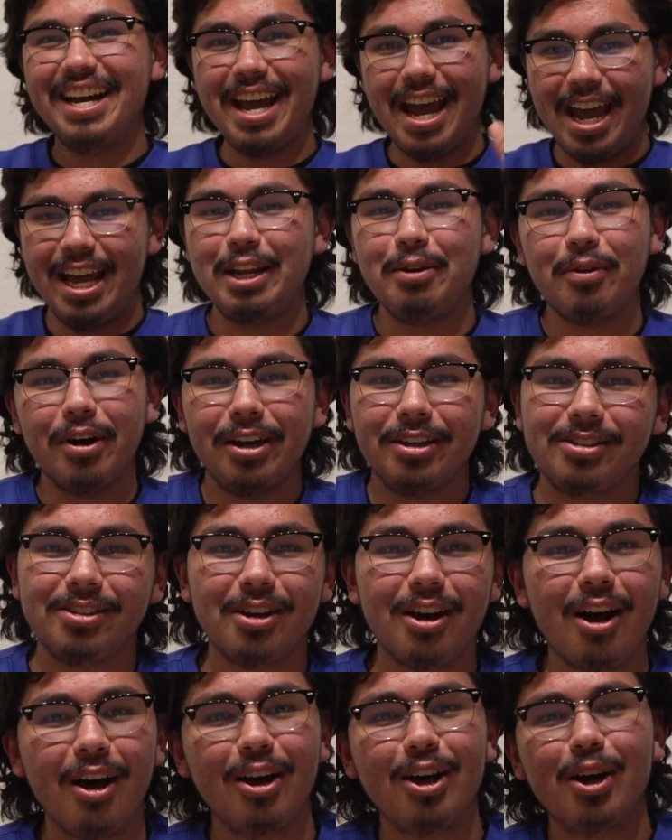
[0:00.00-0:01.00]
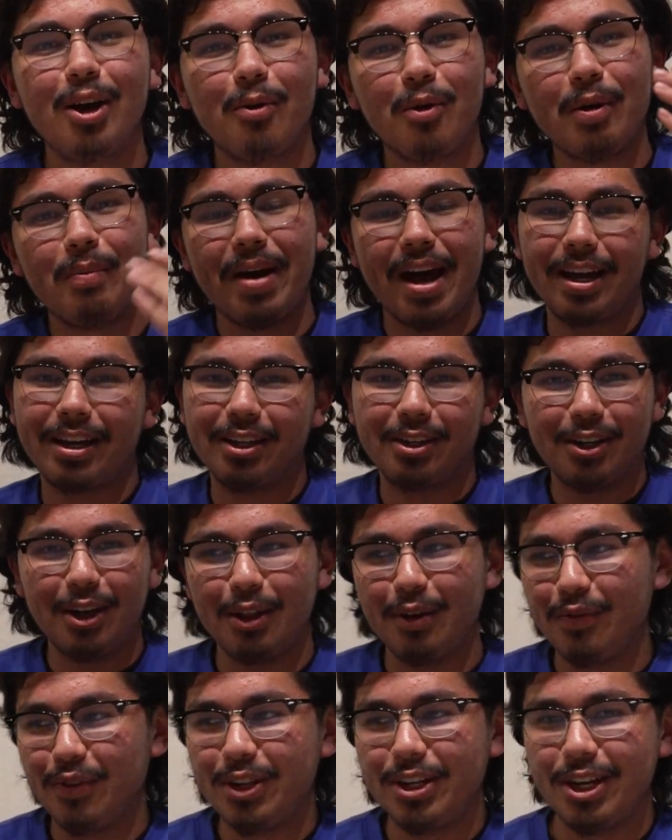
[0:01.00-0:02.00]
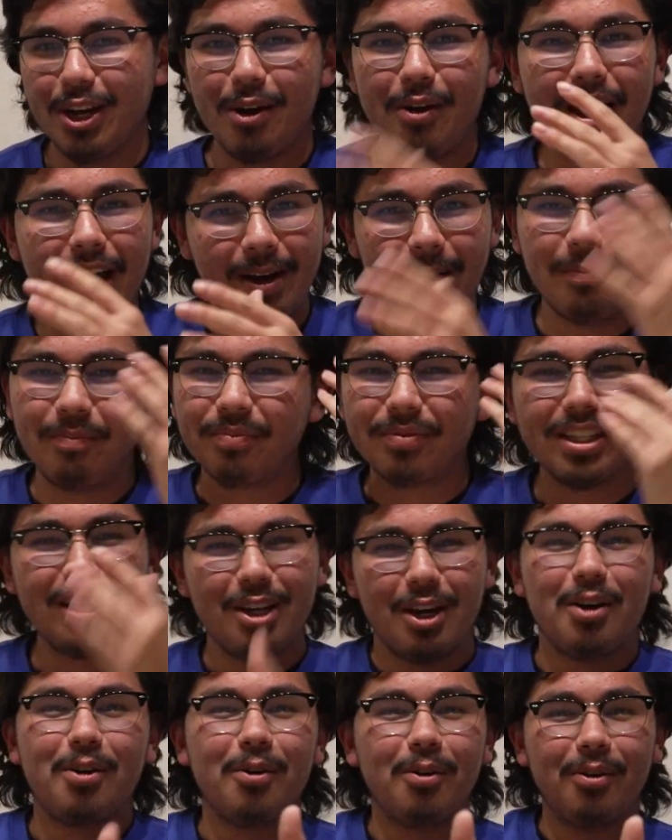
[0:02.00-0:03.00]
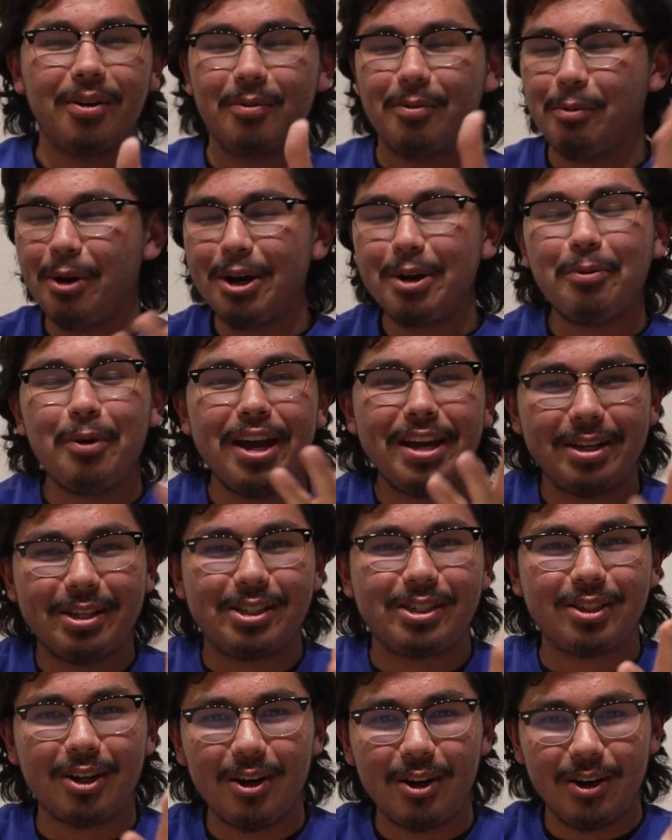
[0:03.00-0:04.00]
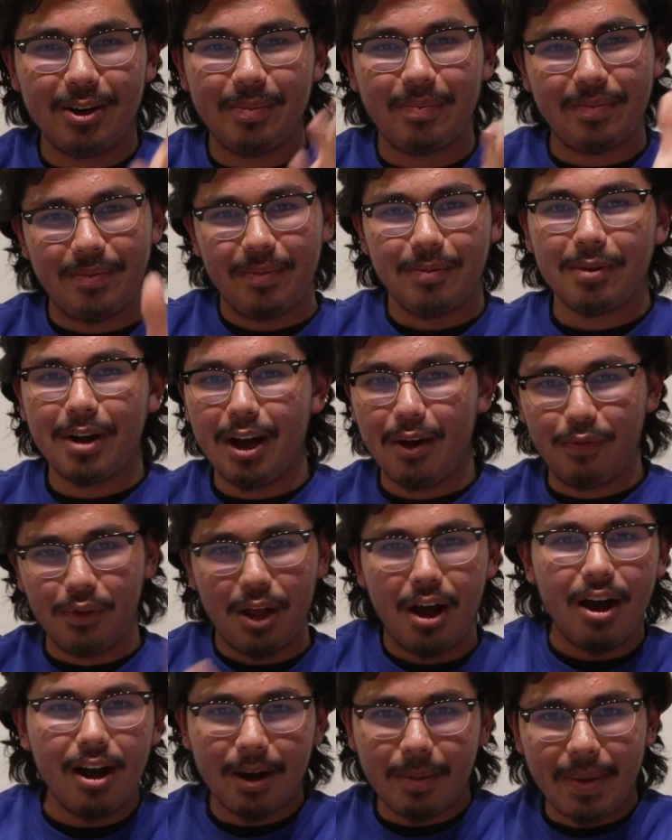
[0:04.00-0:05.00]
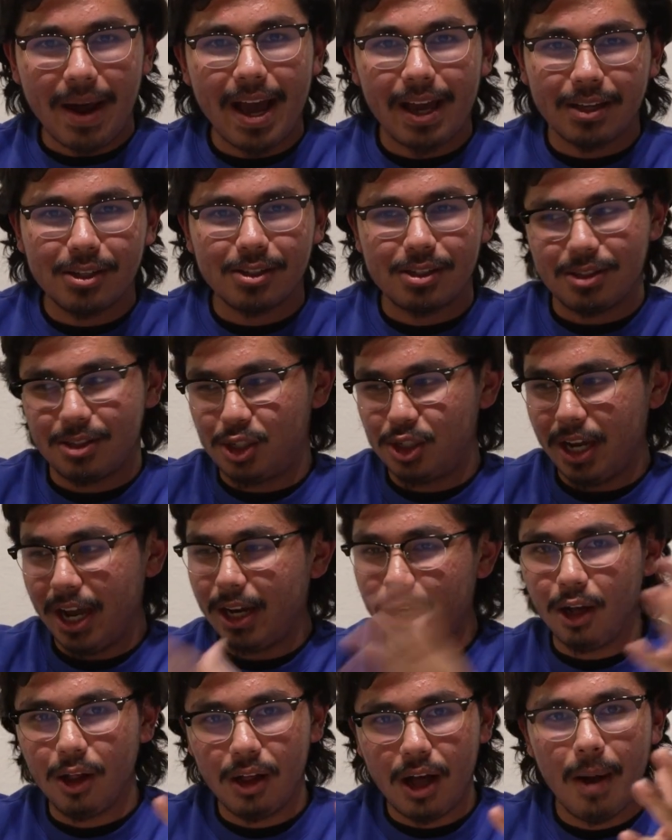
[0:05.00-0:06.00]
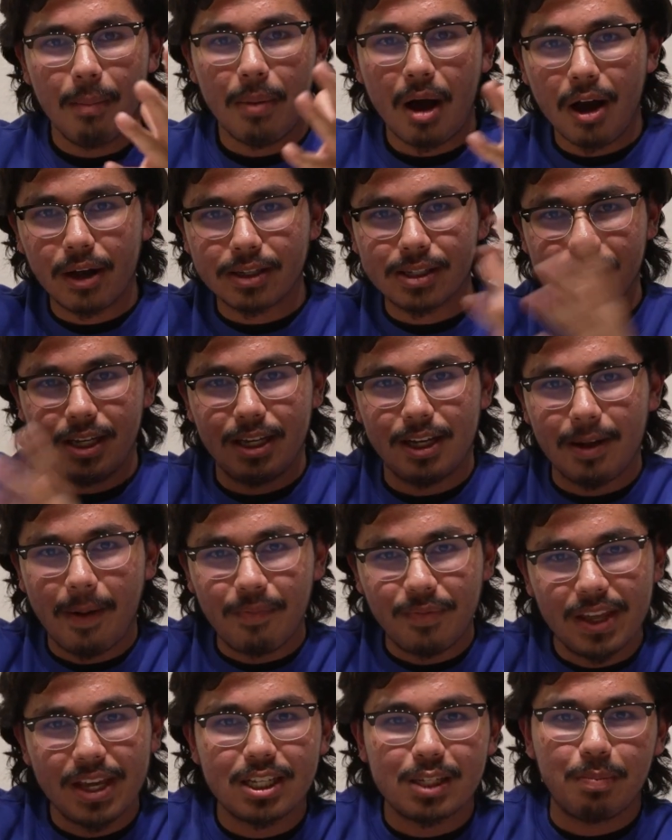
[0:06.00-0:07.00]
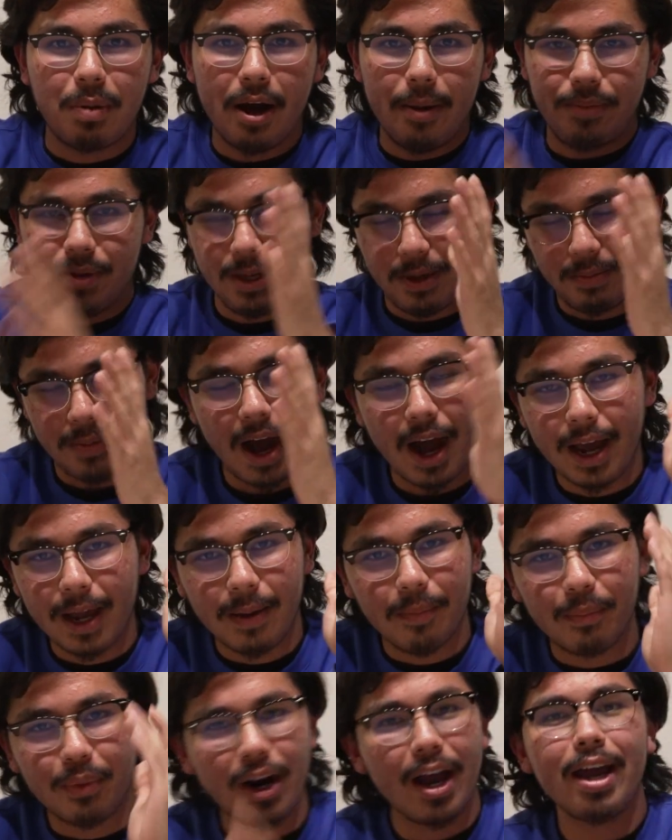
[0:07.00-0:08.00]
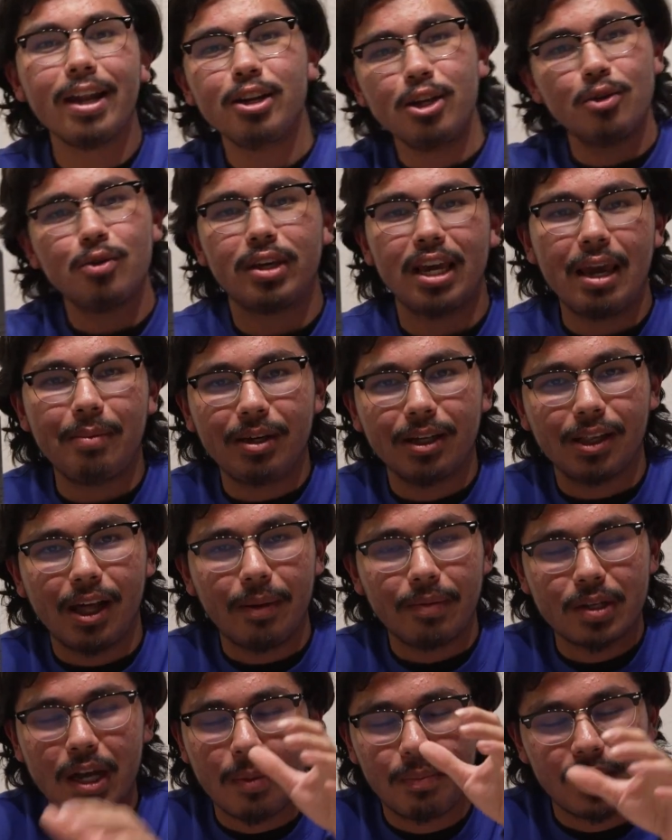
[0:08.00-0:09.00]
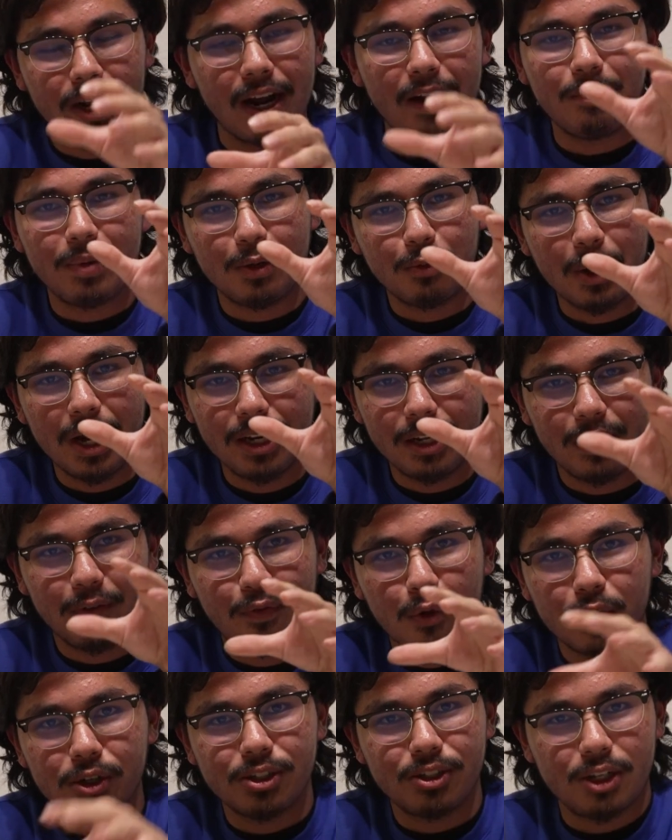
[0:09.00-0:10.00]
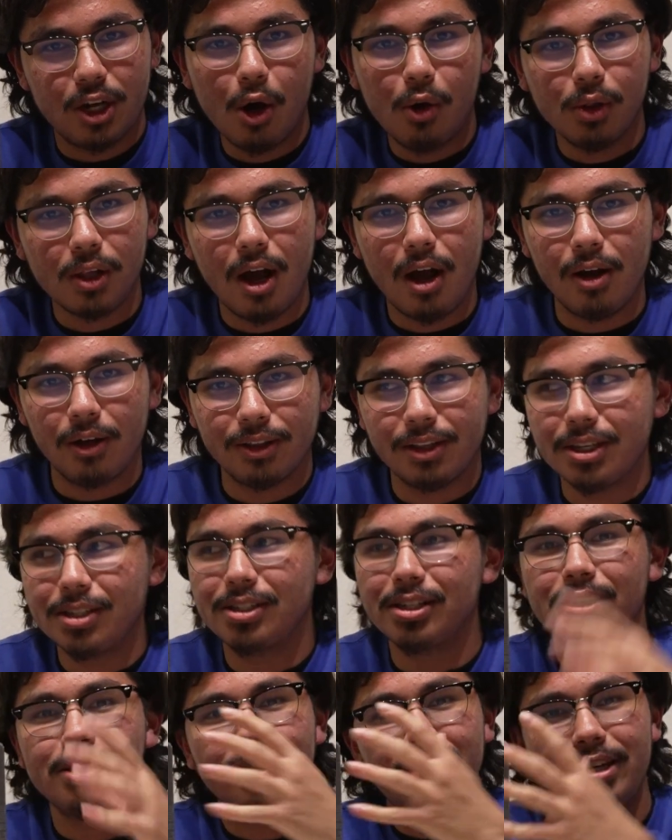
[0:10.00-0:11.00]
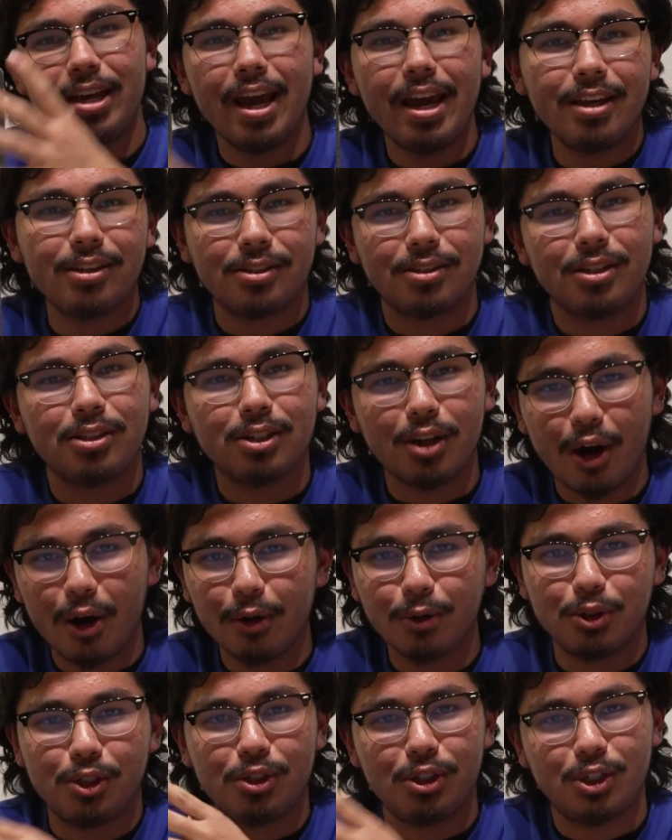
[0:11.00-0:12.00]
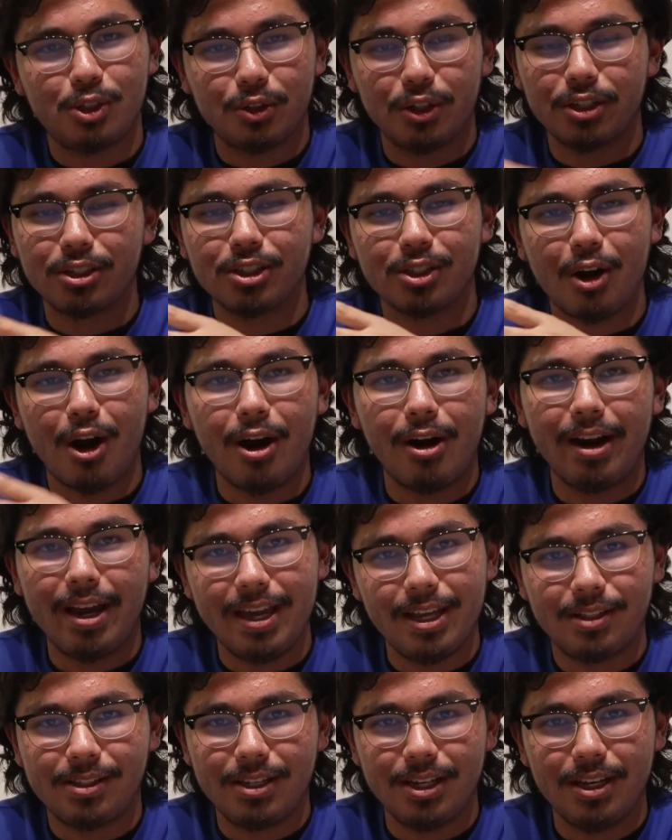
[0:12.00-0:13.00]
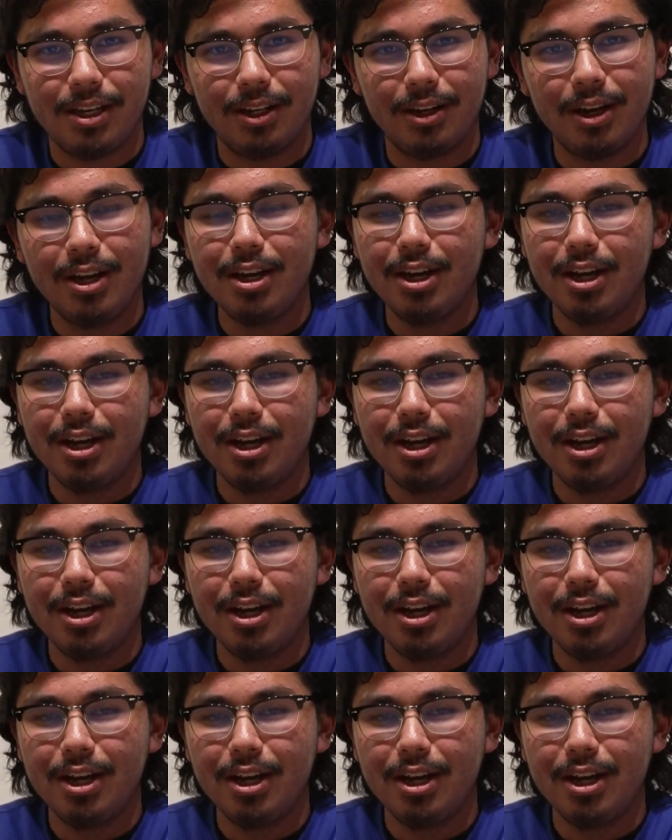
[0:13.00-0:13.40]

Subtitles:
Anyways, y'all, we're back in another video, and what a way to start a vlog back into the channel, unboxing this puppy, my brand new gaming laptop that I've been waiting for so long. This is the Asus ROG Strix Scar 18.